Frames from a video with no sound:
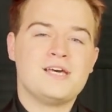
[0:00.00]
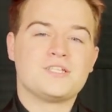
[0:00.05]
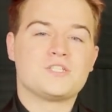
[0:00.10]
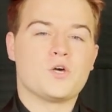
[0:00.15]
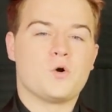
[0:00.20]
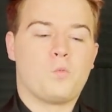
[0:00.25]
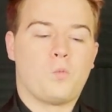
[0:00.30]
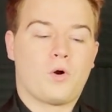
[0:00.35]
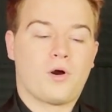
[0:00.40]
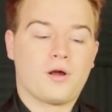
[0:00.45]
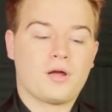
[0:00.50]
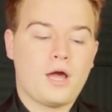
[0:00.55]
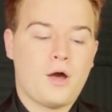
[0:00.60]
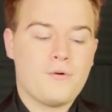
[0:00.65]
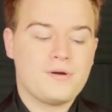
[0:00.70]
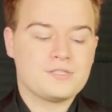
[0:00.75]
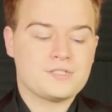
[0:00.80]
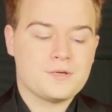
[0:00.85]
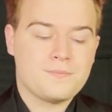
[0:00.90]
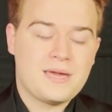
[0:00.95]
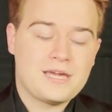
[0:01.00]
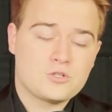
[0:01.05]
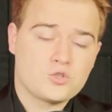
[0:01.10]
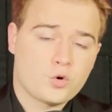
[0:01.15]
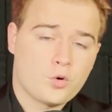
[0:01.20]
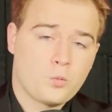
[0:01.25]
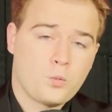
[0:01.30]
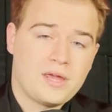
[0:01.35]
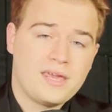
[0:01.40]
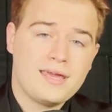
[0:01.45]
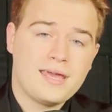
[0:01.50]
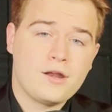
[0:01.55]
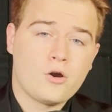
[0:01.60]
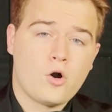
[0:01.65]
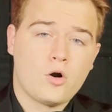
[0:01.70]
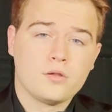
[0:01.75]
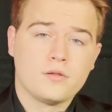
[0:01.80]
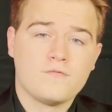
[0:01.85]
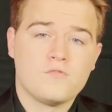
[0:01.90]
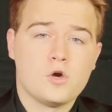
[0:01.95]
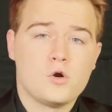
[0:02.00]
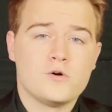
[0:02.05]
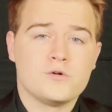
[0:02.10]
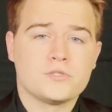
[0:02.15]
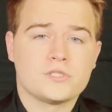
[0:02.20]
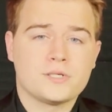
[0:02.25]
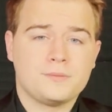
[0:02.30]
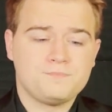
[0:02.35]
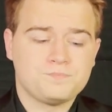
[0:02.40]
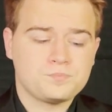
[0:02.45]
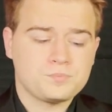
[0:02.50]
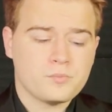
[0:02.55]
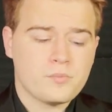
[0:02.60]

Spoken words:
So we're going to make sure we get all of those